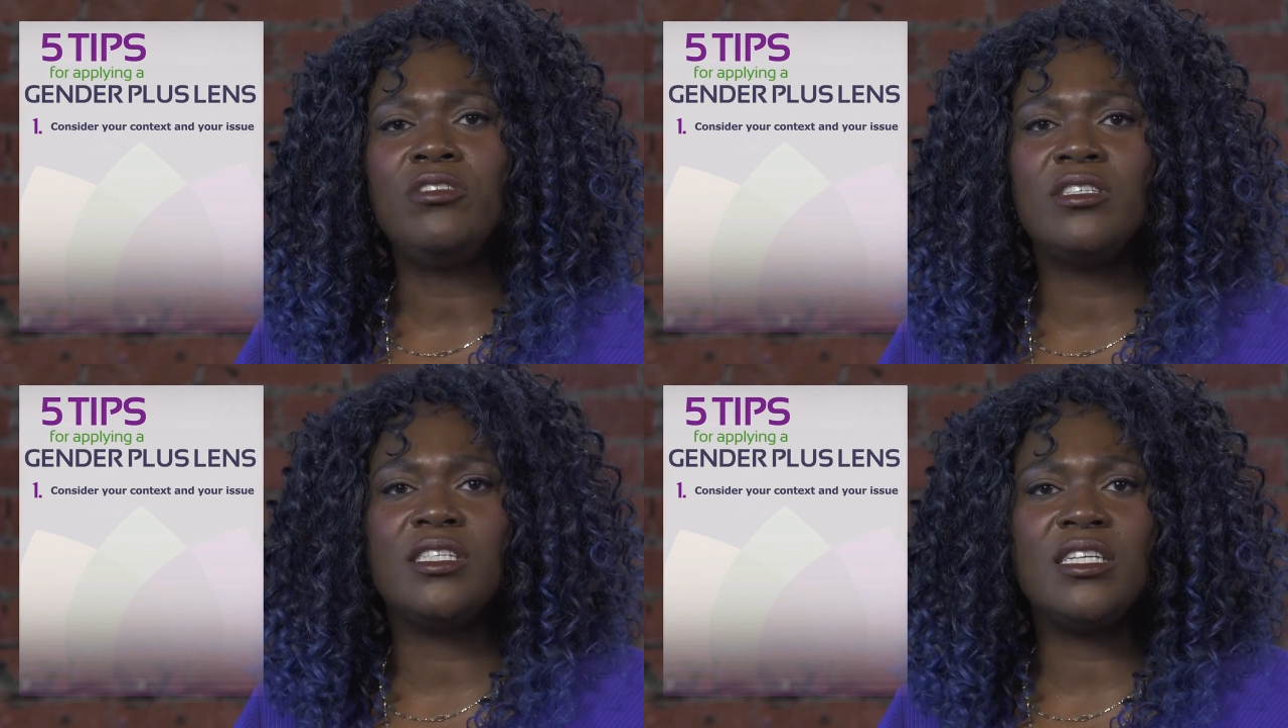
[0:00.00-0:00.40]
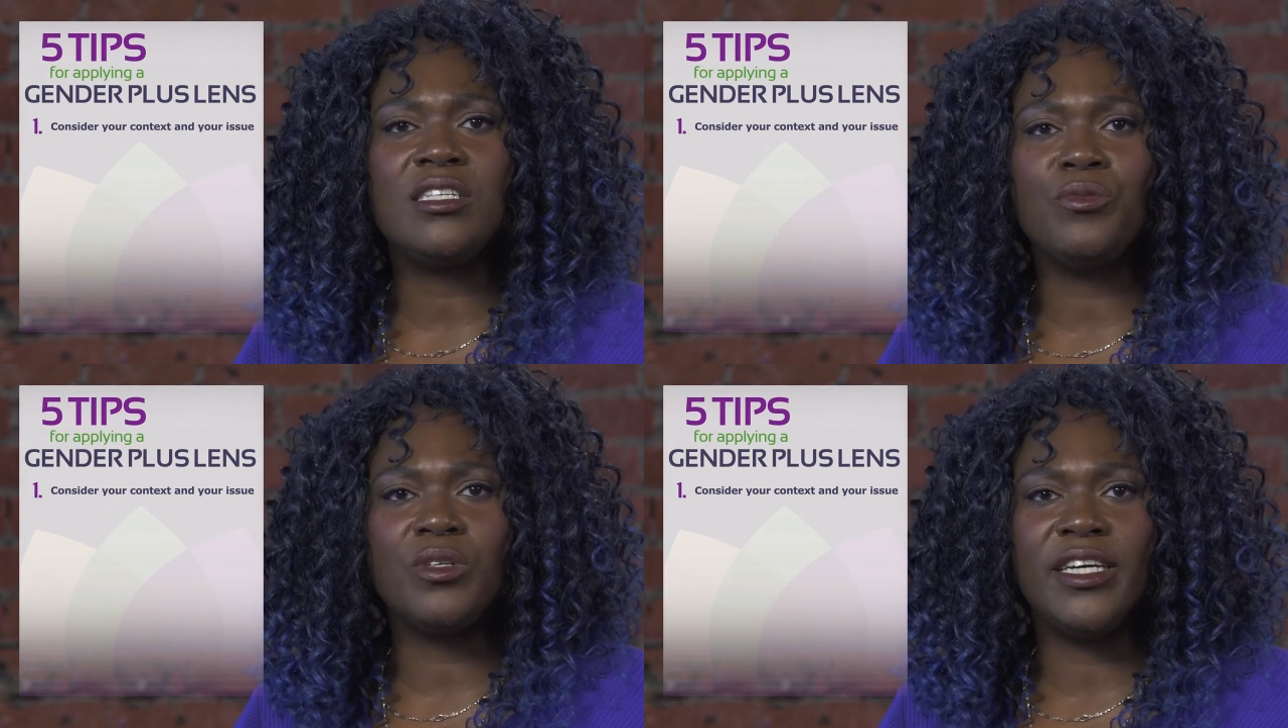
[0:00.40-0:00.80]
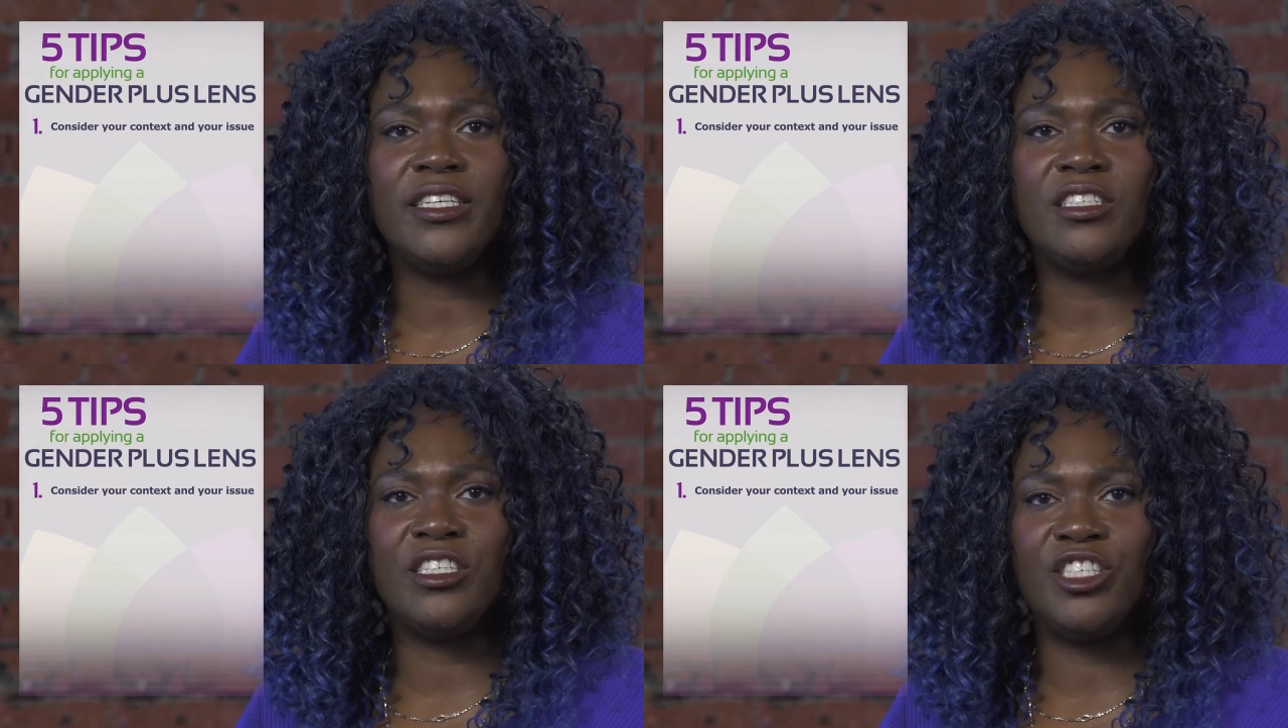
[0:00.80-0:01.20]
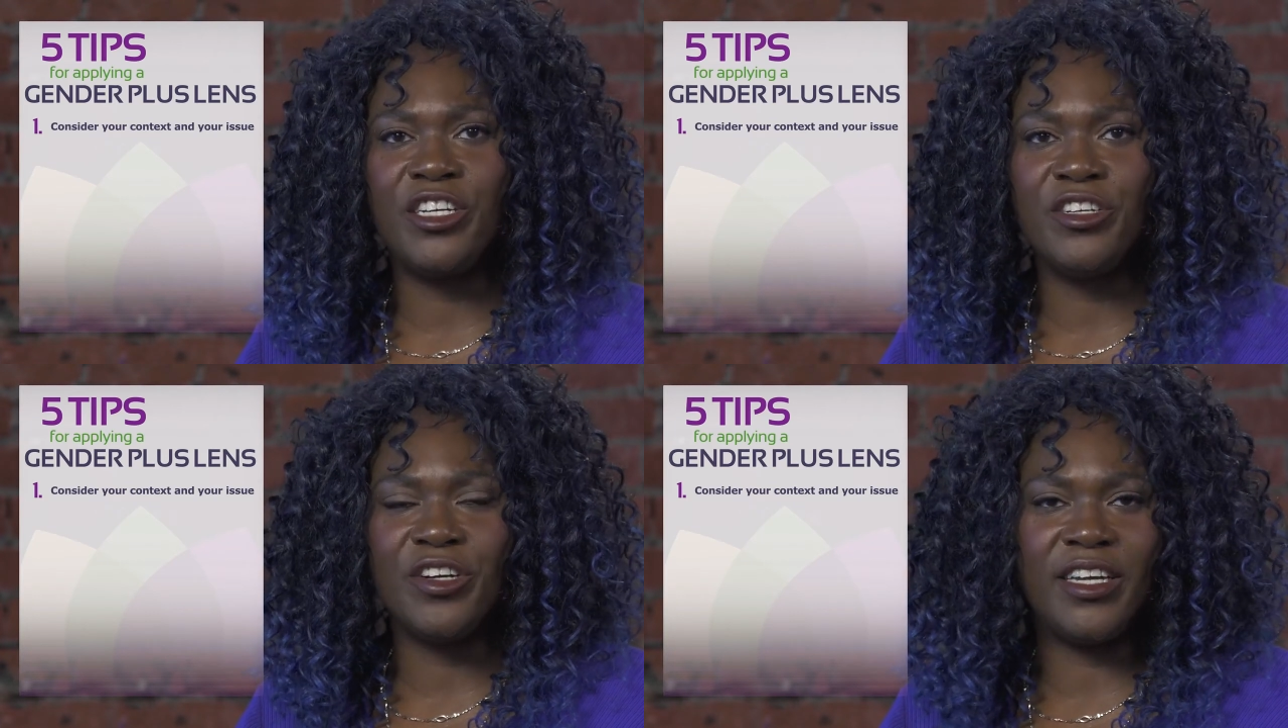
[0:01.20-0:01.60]
does this relate to
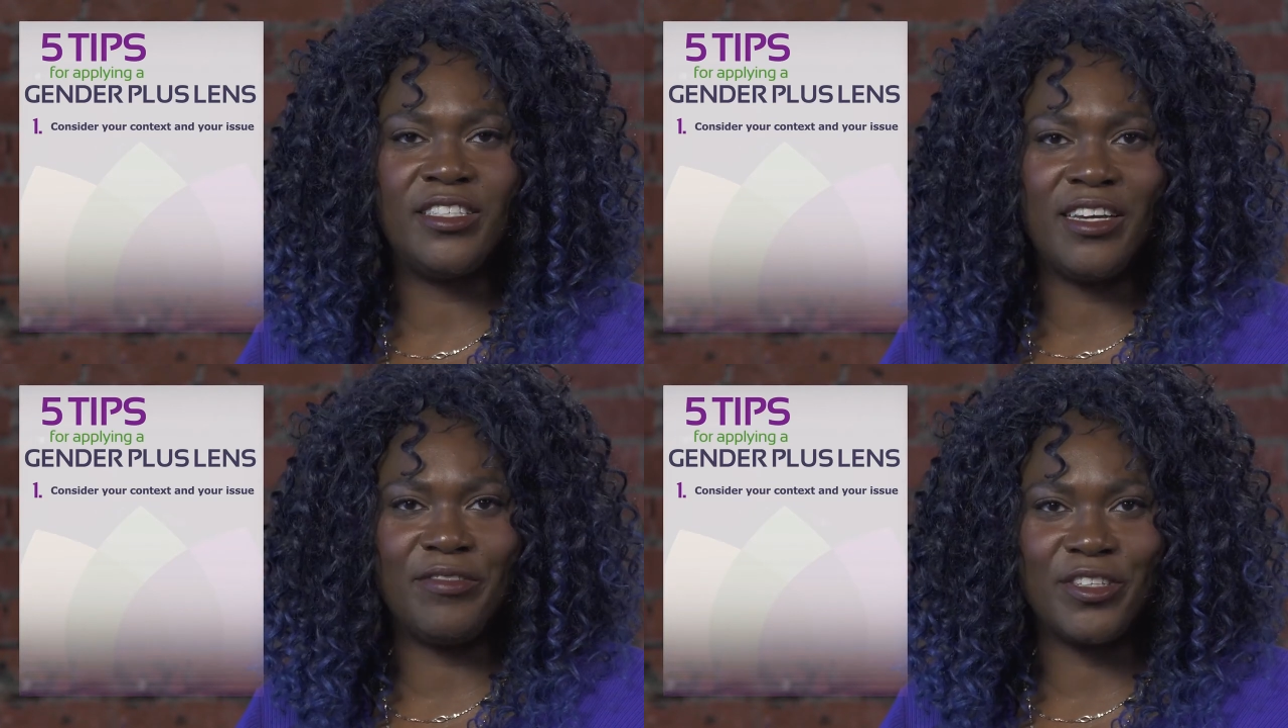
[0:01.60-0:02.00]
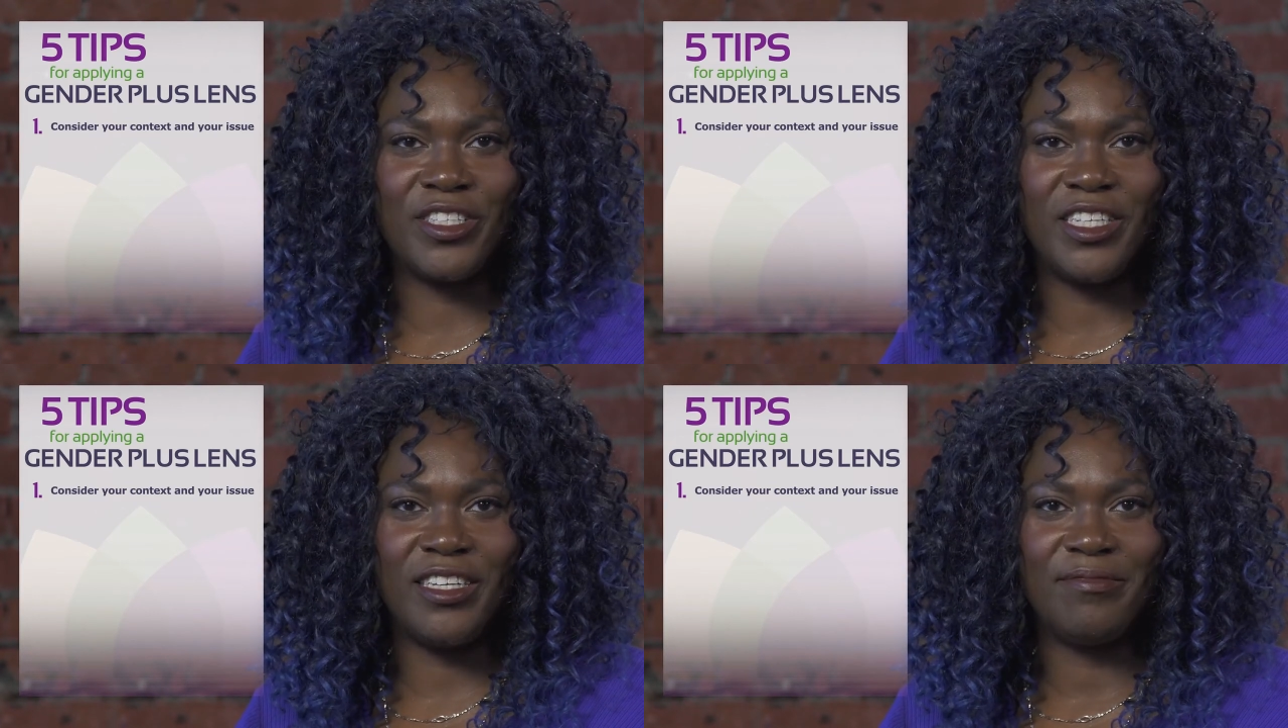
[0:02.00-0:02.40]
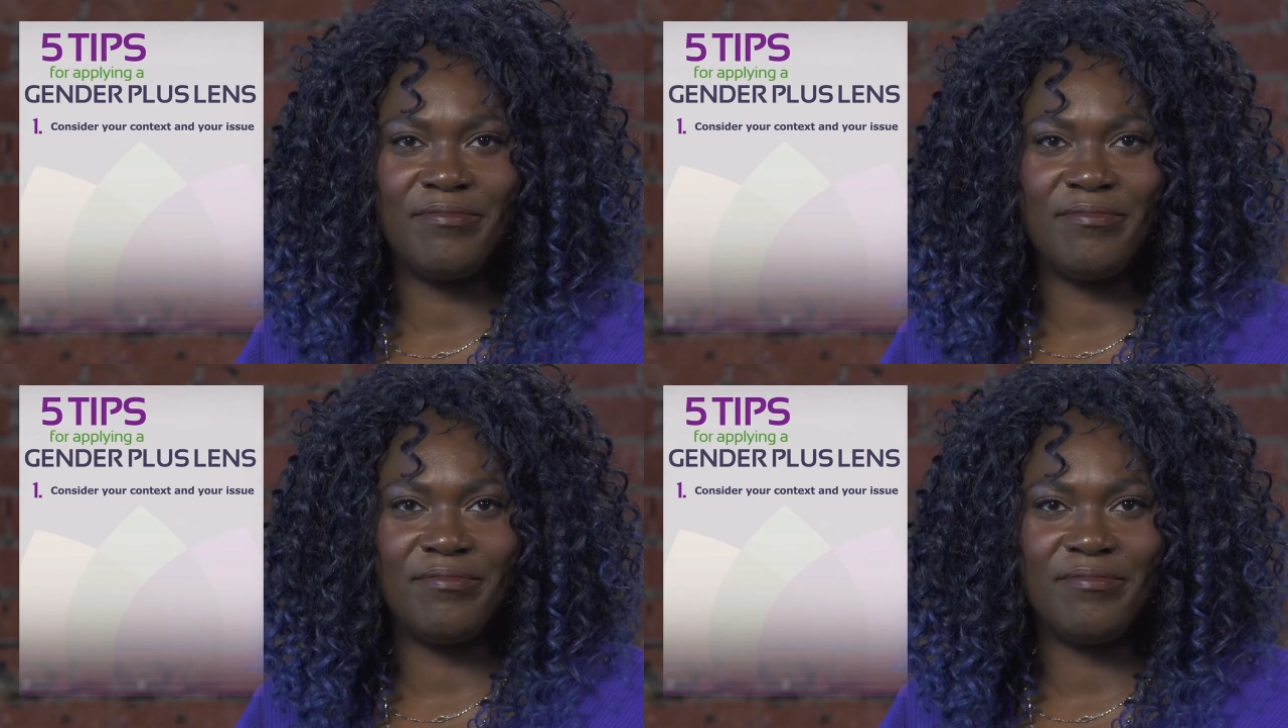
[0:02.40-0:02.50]
gender and diversity?